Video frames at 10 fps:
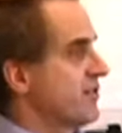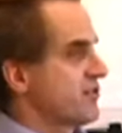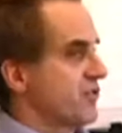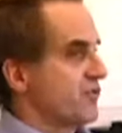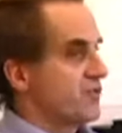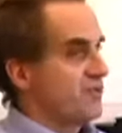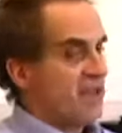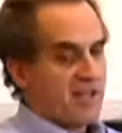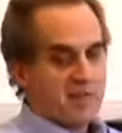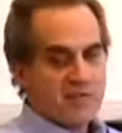So if you've
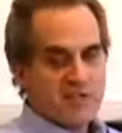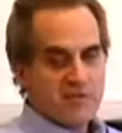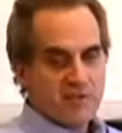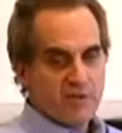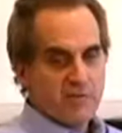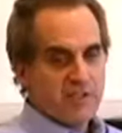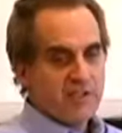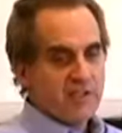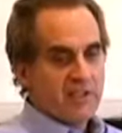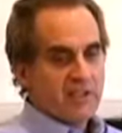got a piece of equipment
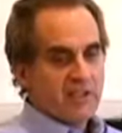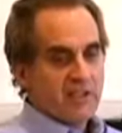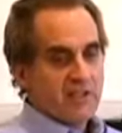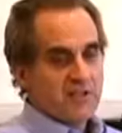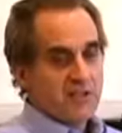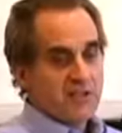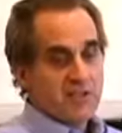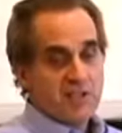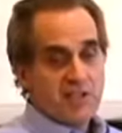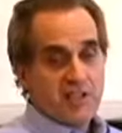such
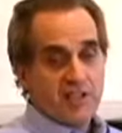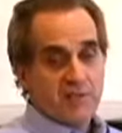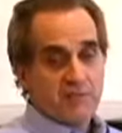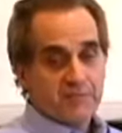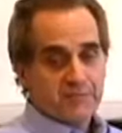as anywhere